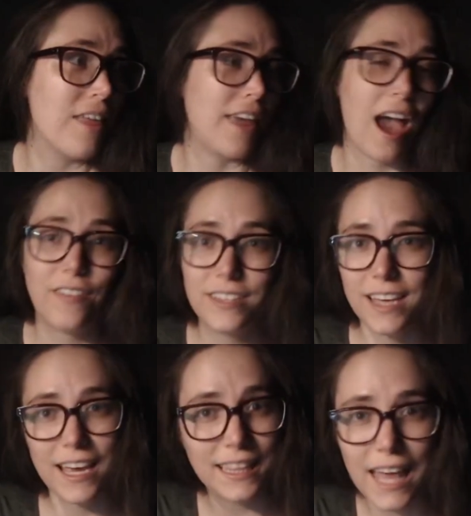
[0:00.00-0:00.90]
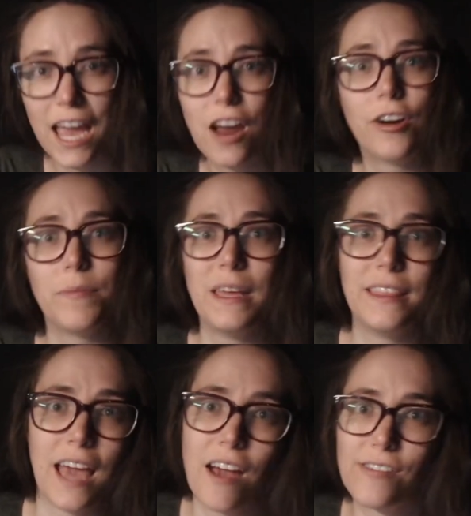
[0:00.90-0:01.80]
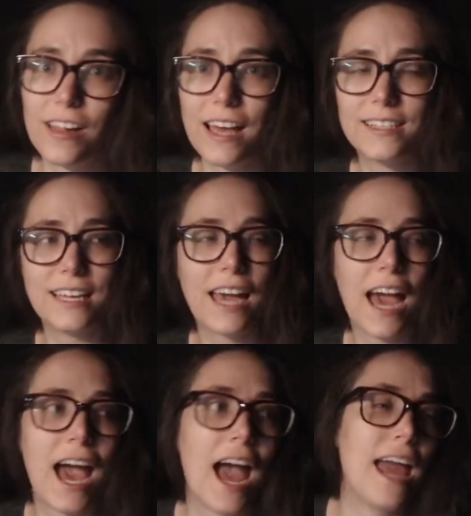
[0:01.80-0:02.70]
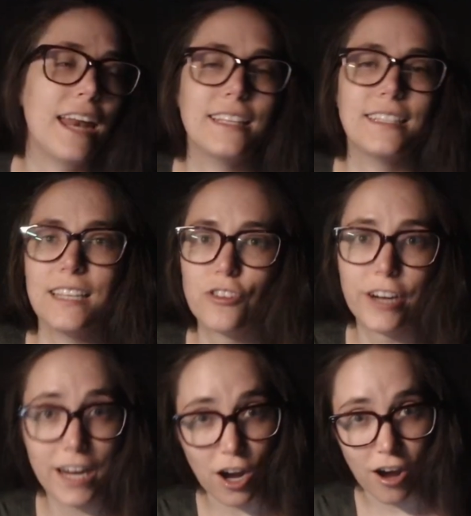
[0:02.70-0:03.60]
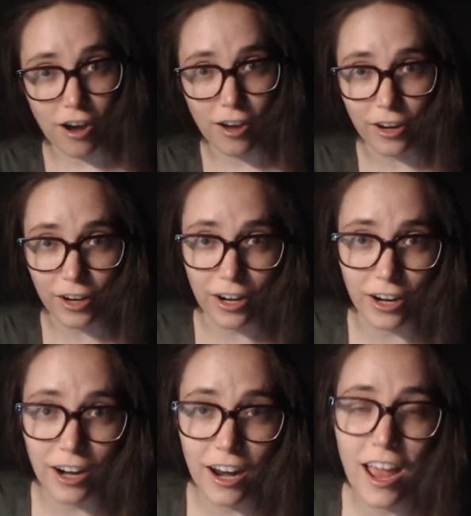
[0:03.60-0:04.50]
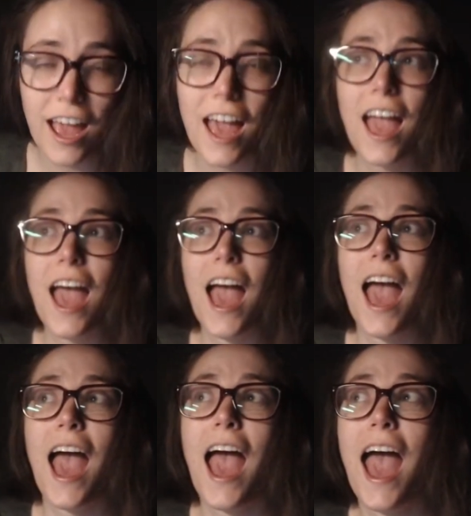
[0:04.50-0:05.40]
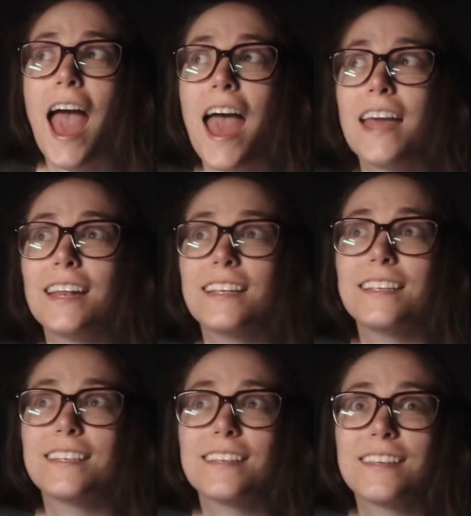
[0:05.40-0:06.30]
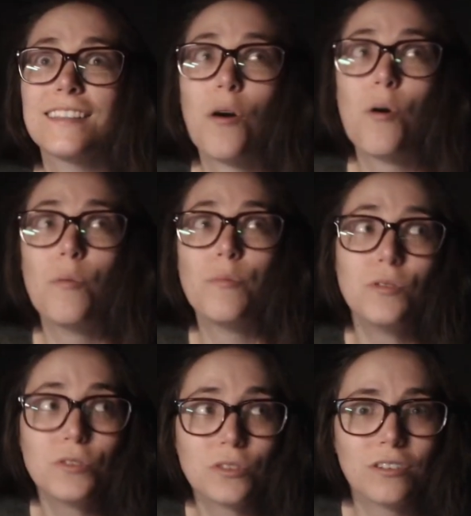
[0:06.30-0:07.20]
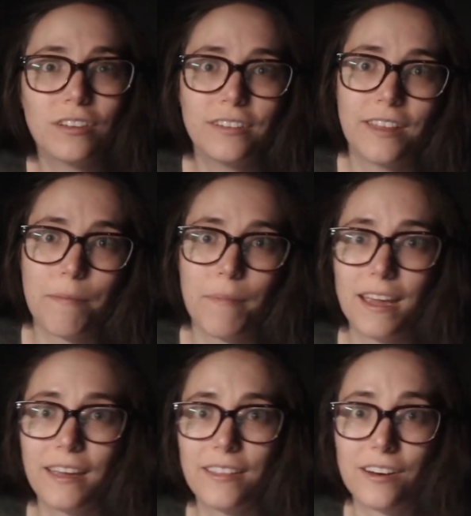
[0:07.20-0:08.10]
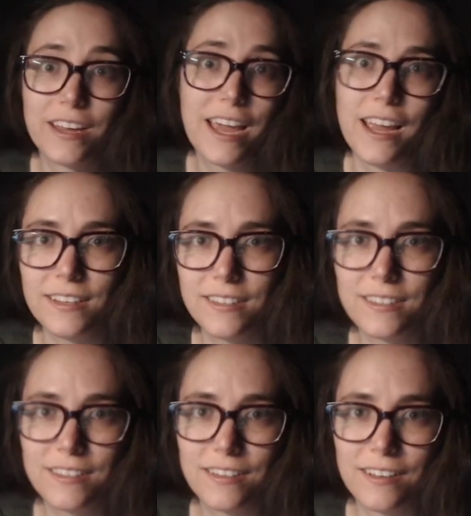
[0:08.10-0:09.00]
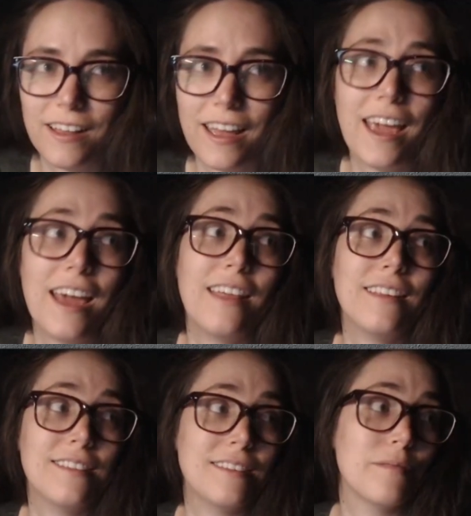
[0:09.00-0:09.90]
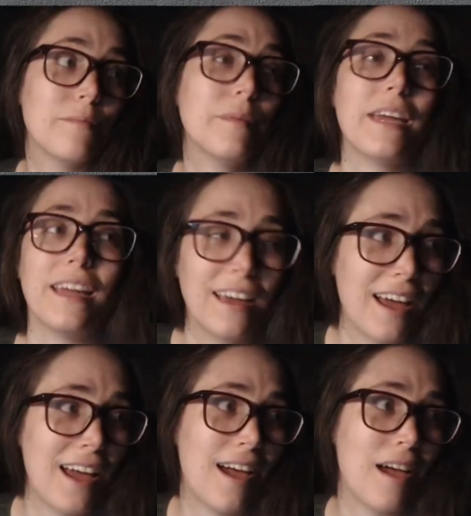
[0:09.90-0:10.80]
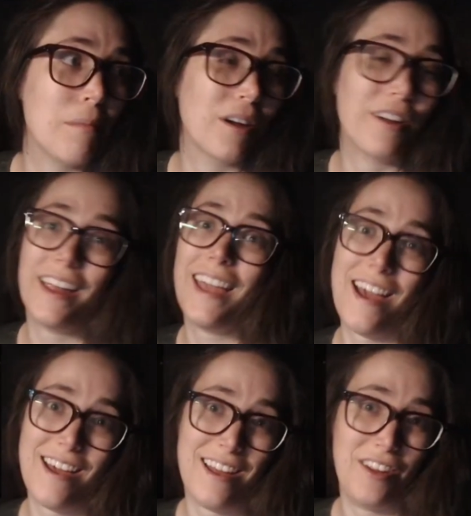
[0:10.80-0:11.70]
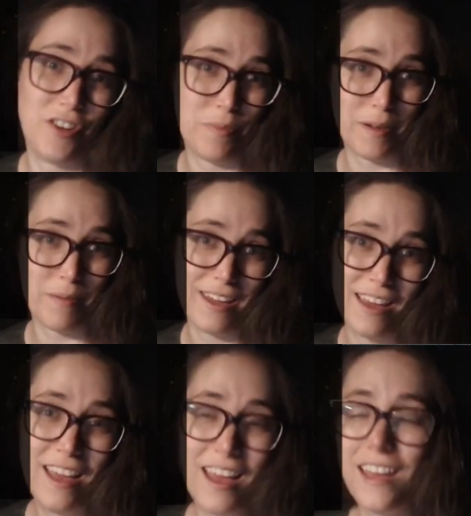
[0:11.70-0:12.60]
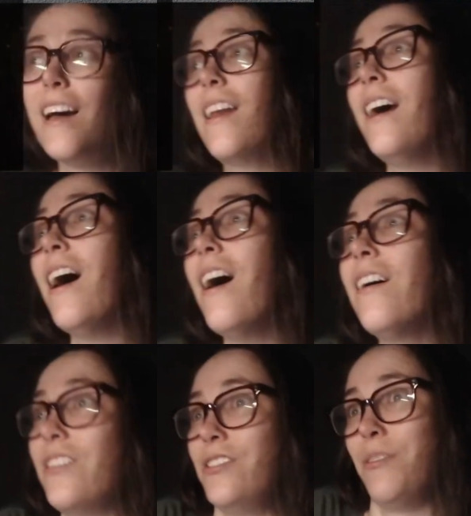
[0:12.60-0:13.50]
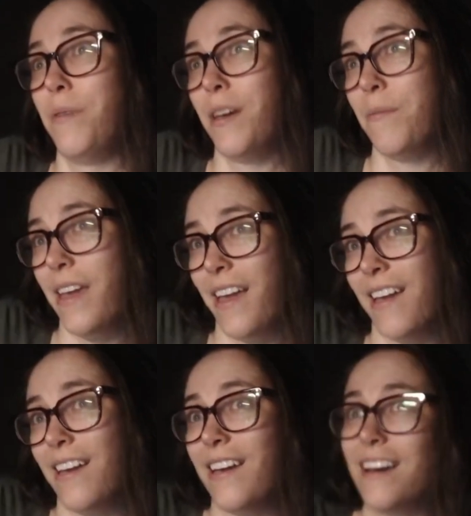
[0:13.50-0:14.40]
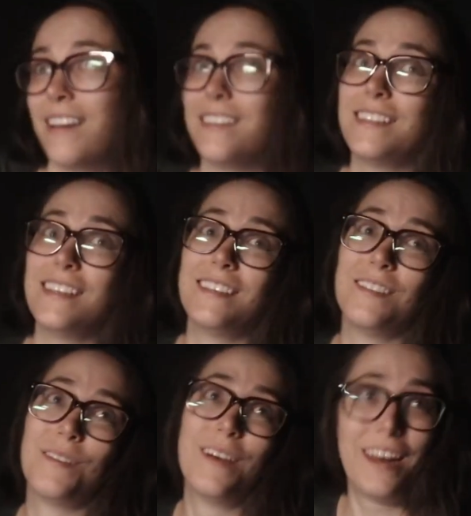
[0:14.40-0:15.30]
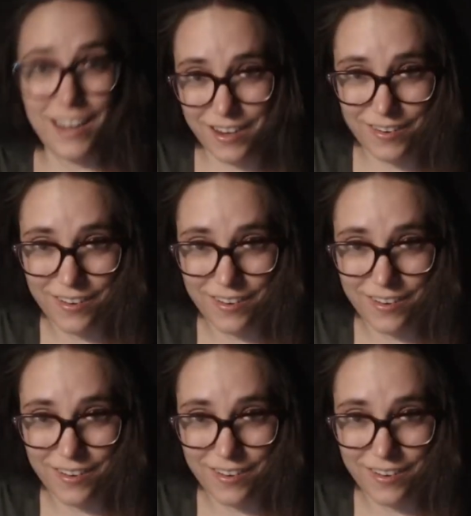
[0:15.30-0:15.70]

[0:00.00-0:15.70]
the Heaviside Lair and meet the Everlasting Cat, and it's this great honor. And the whole musical is them making their case. They're like, hey, this is me. I'm a great cat, and you should pick me. No, you should pick me, because this is what I do.